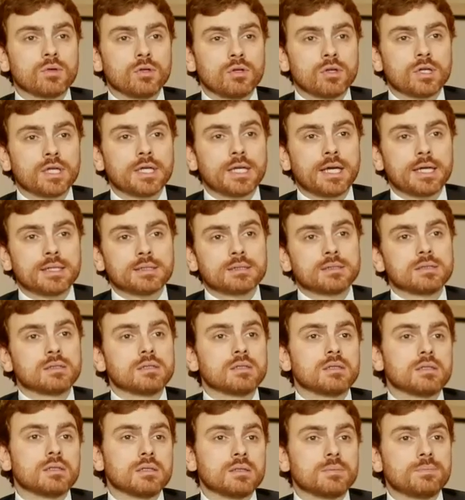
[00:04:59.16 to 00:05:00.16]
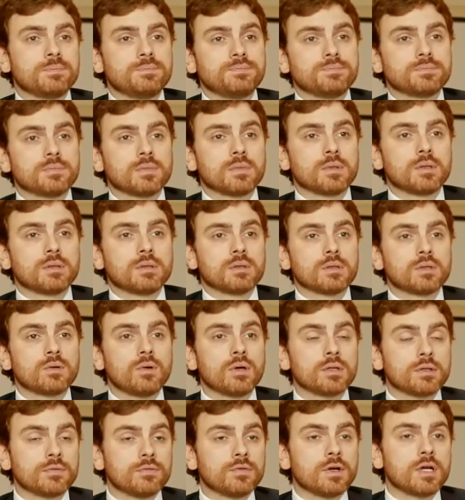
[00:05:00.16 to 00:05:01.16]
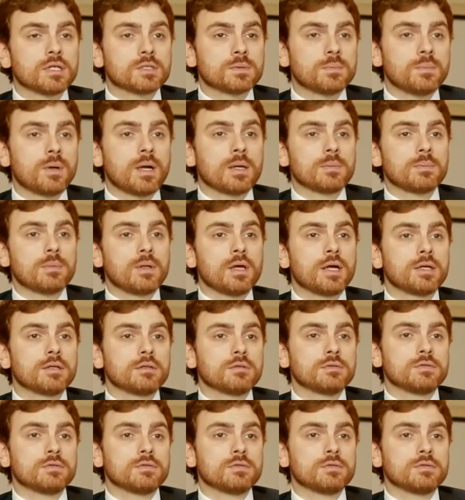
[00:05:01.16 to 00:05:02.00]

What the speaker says: We're looking at quite a vast pipeline